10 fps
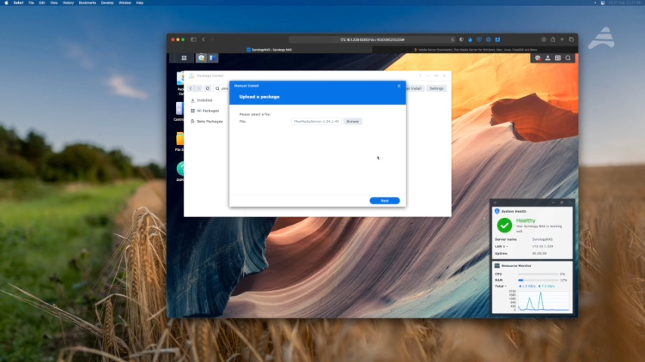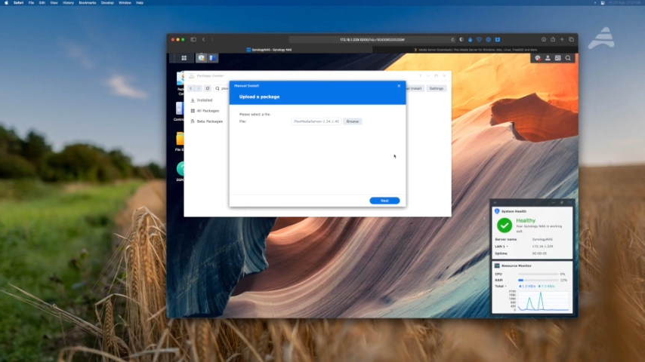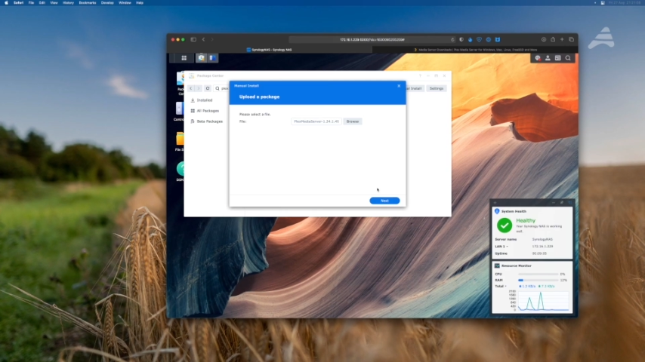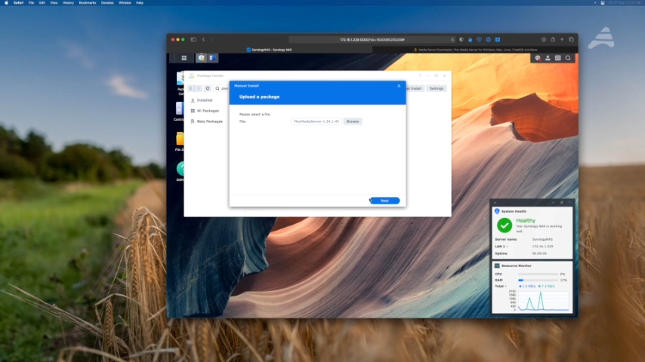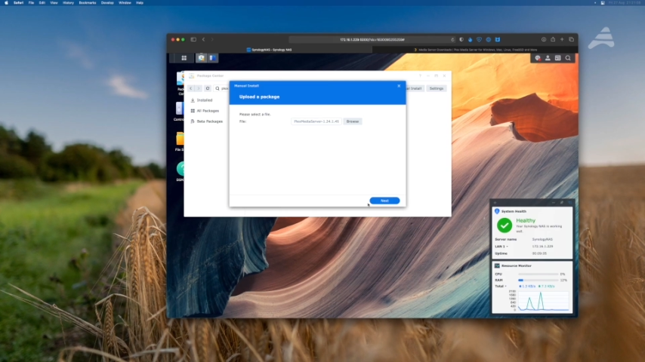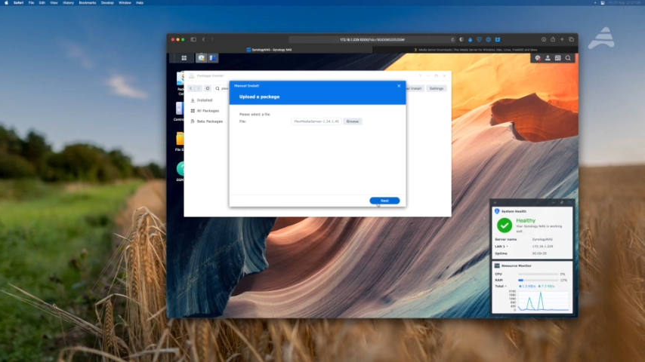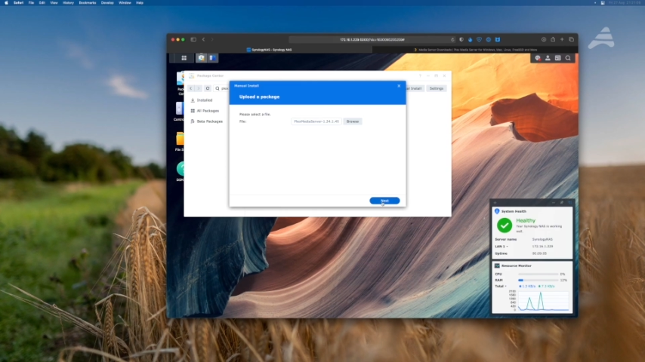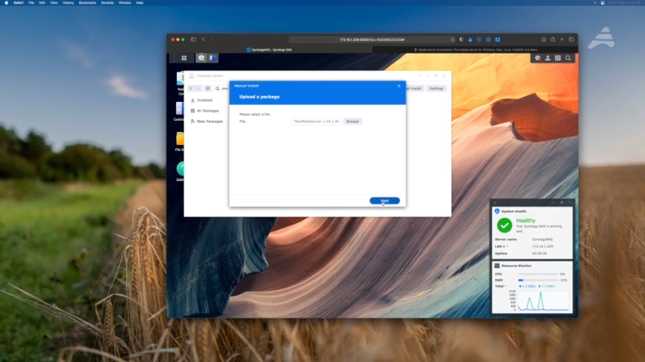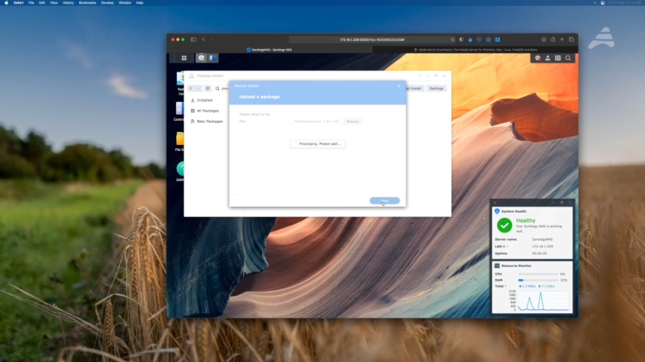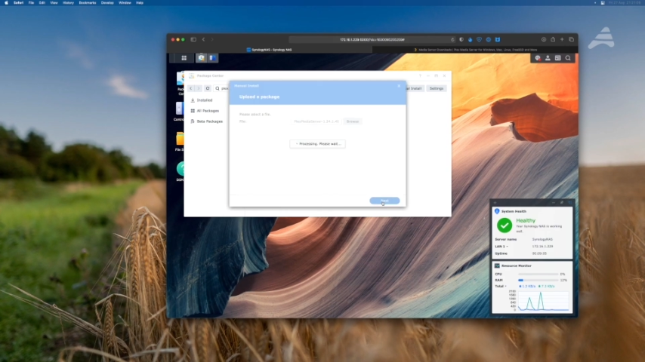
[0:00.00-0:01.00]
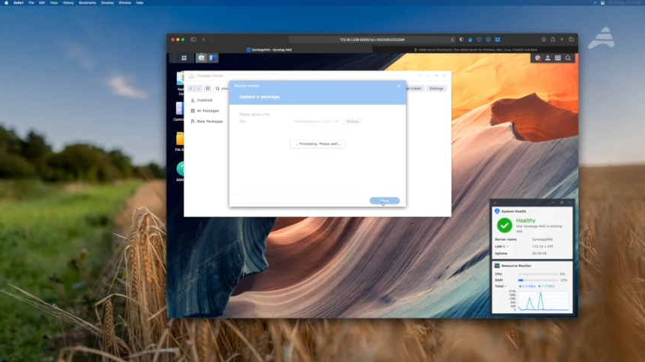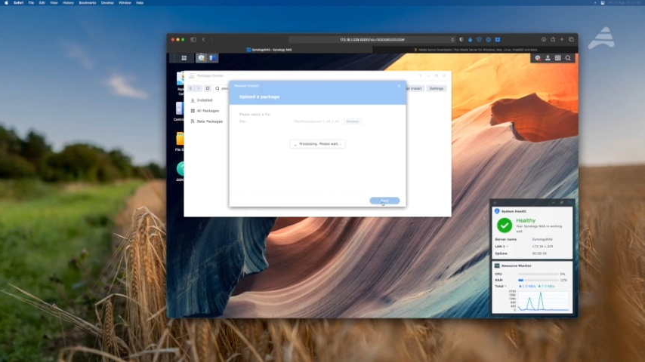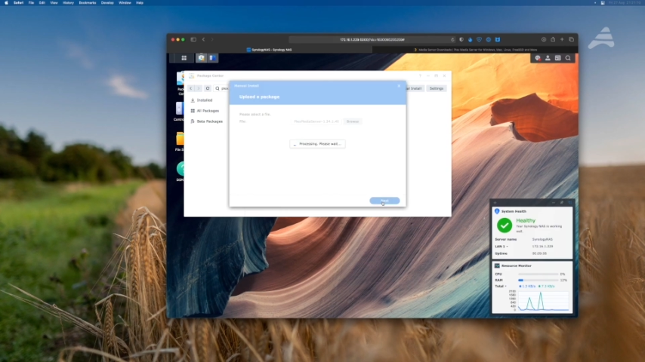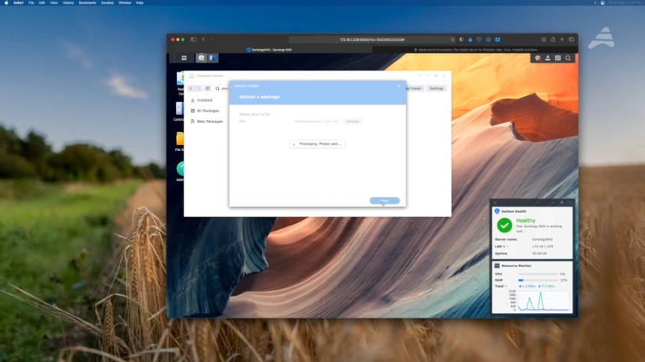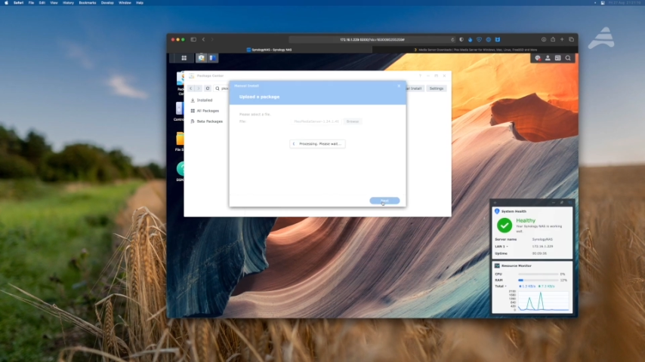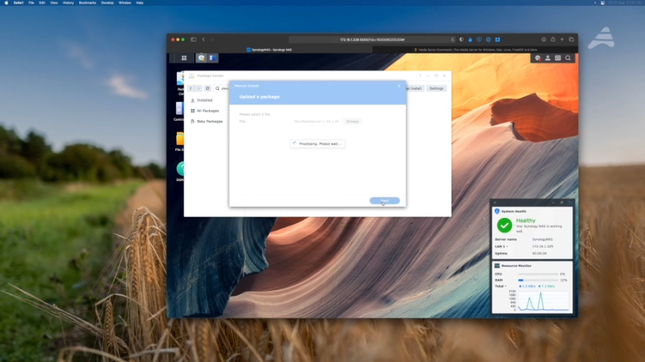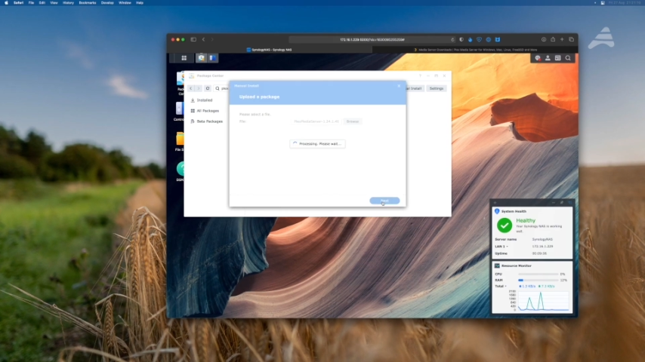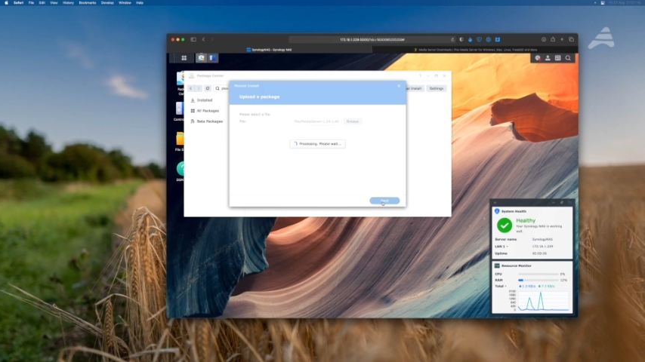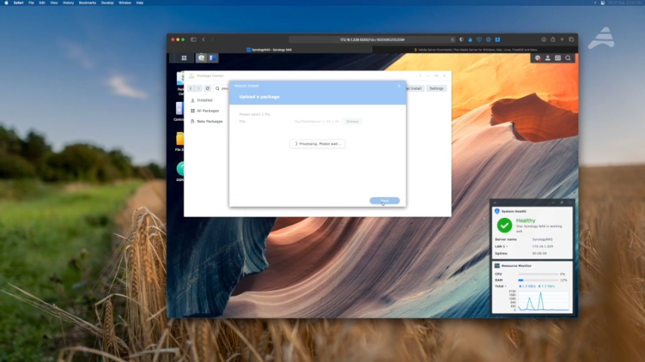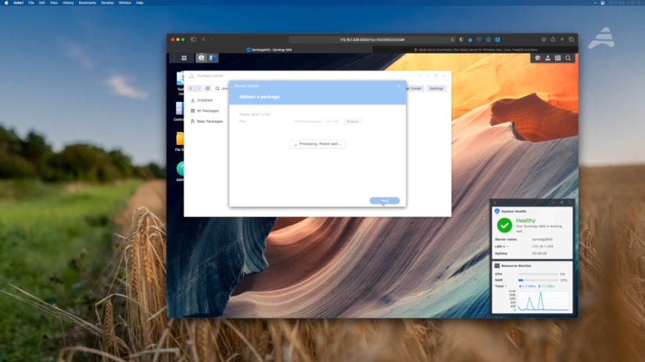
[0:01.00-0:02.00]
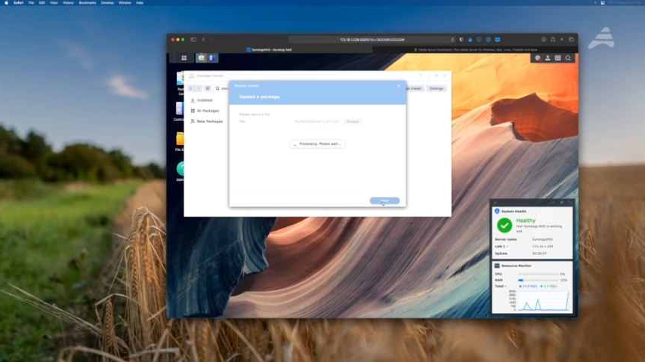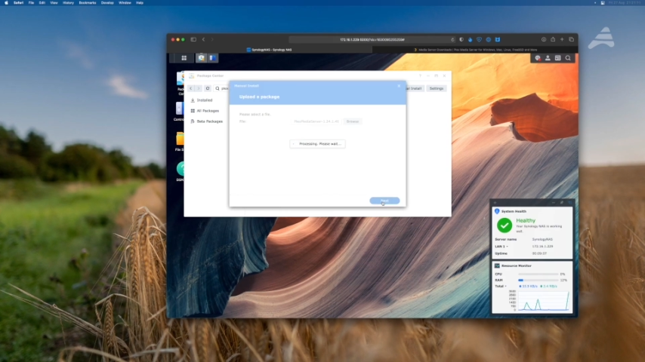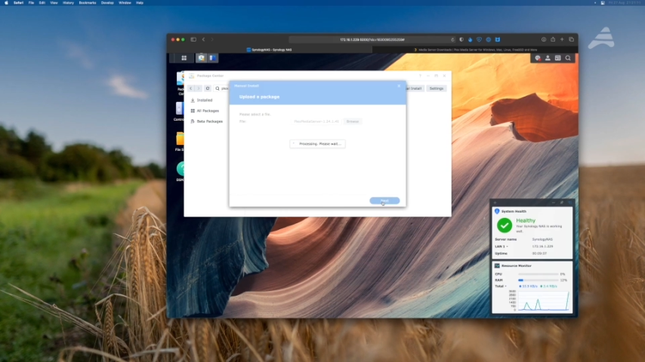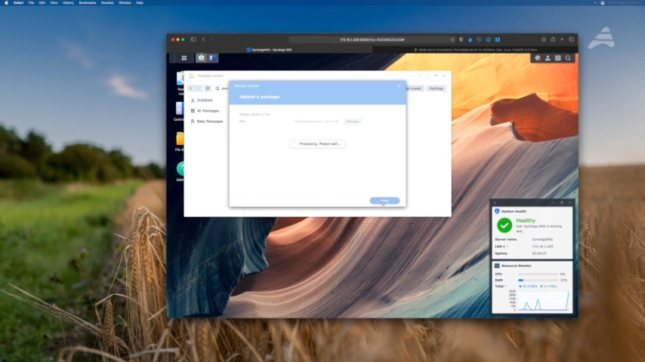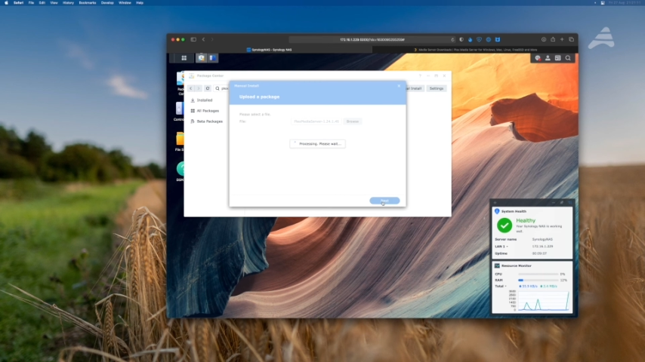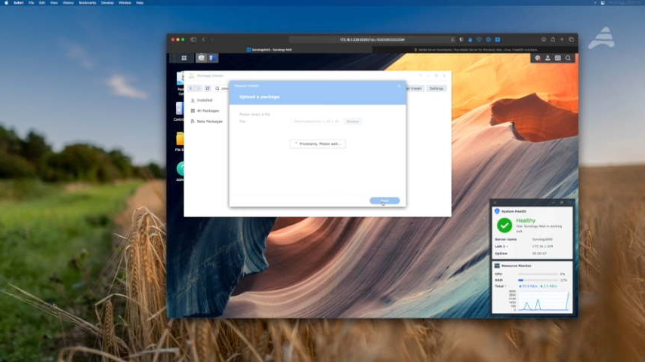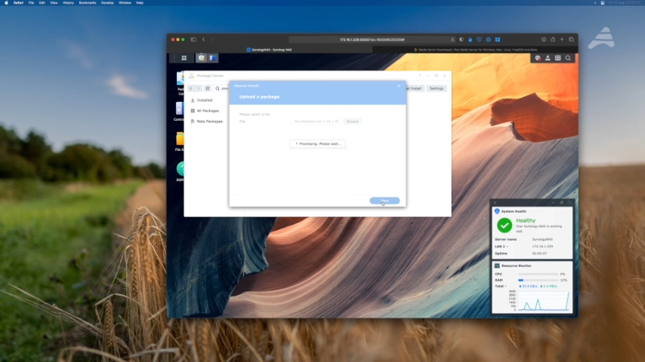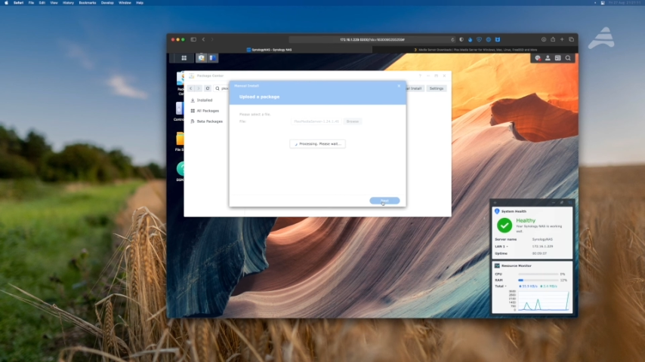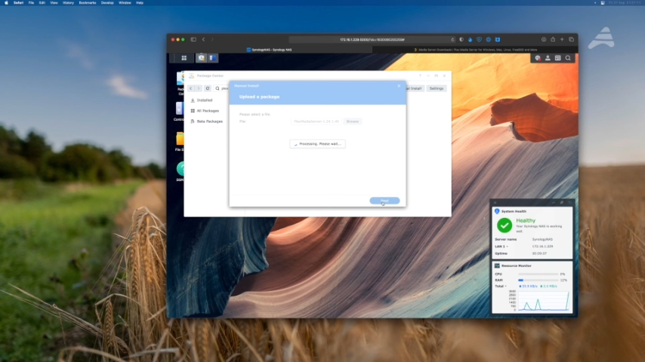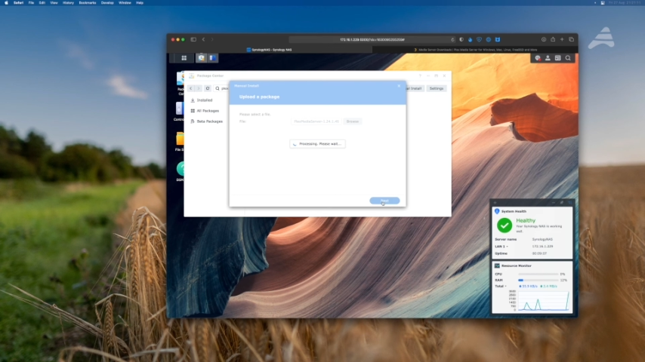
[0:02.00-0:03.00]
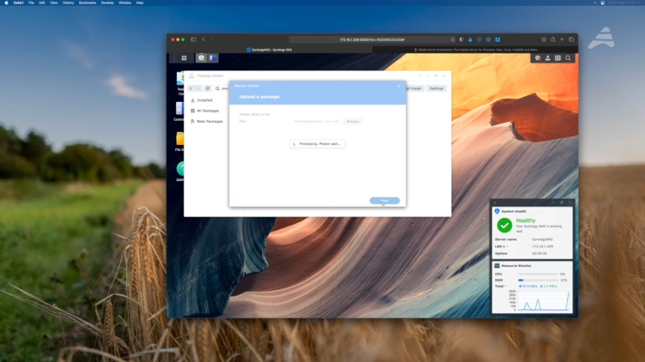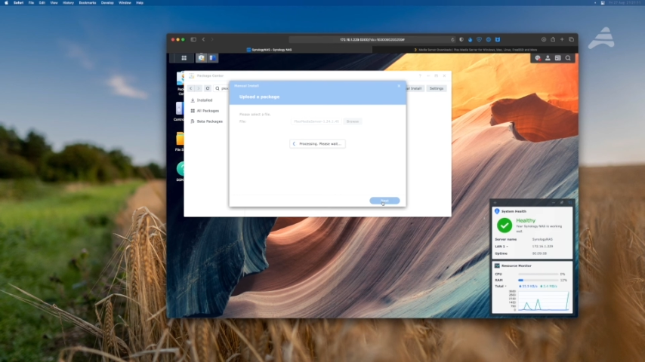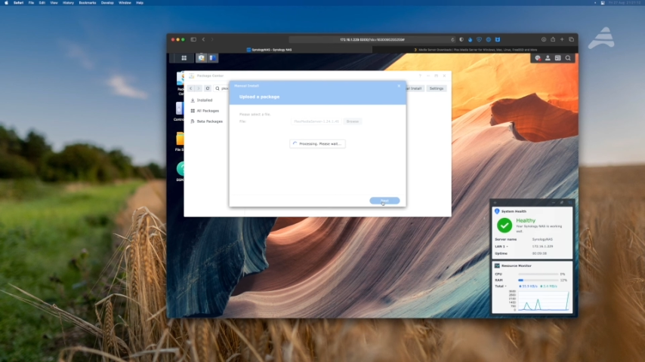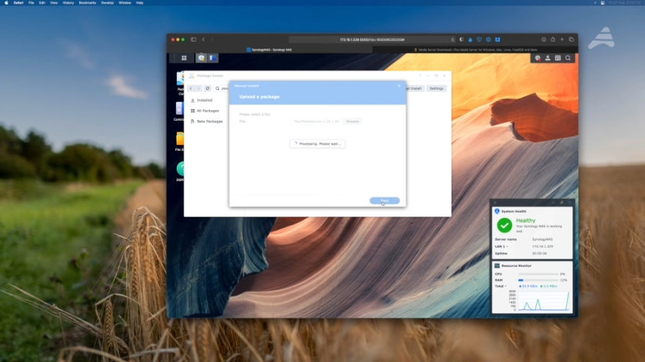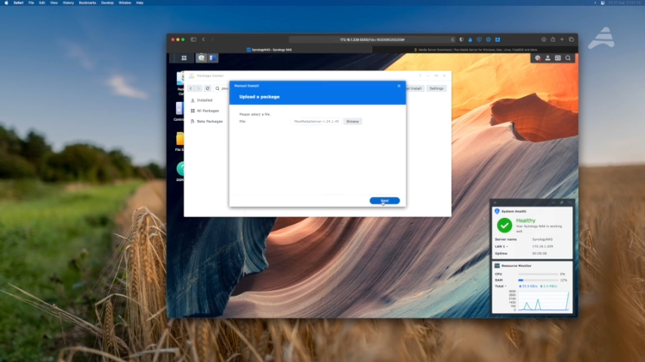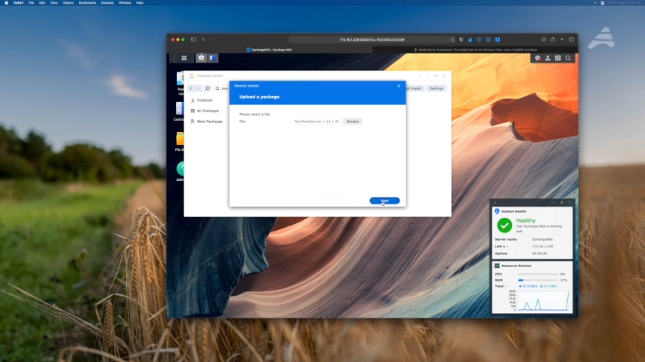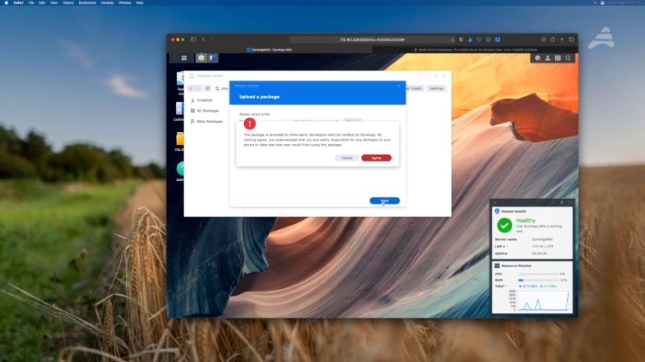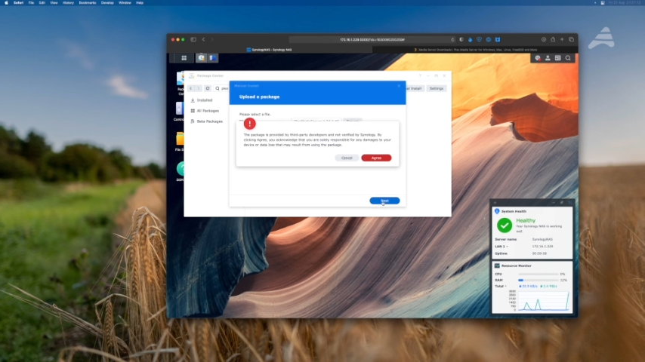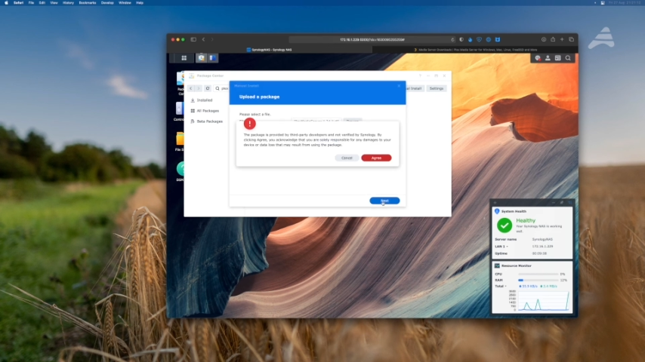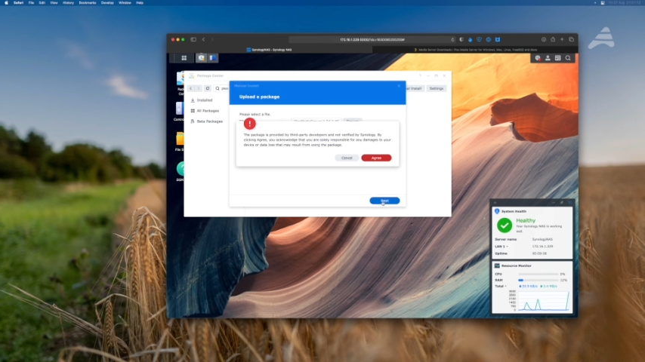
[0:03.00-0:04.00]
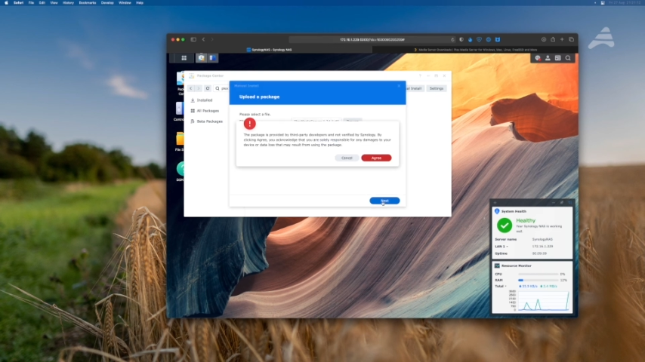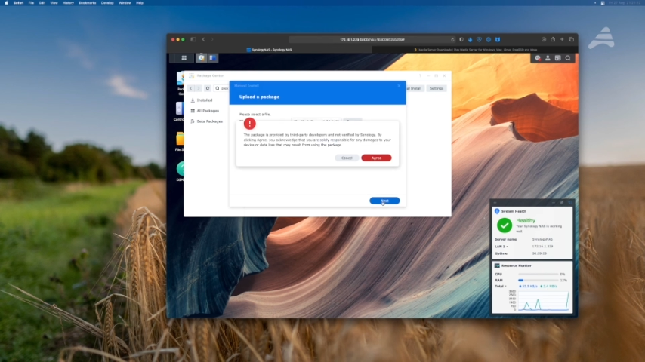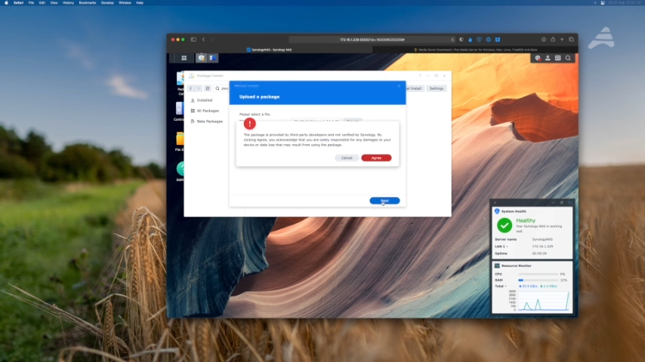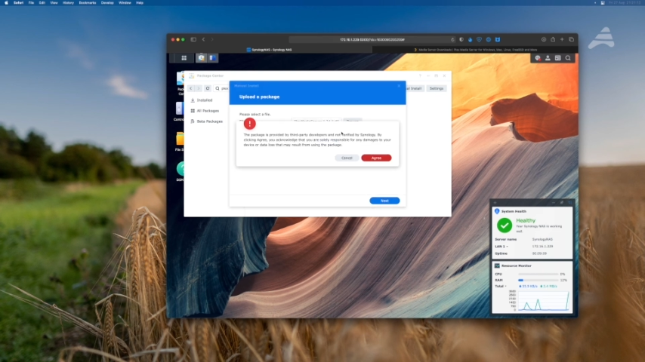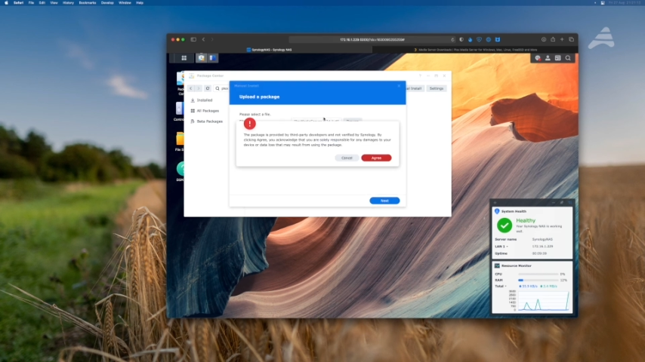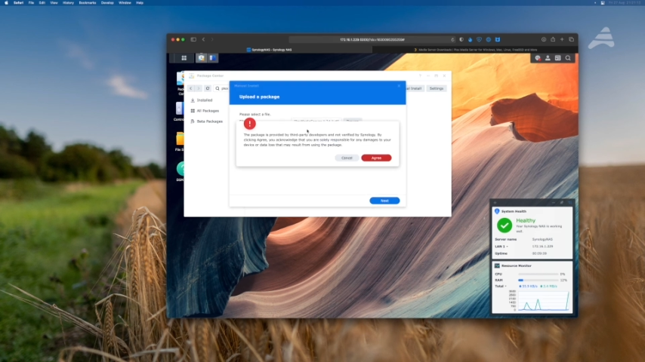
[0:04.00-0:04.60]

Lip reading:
Nobody's mouth can be seen.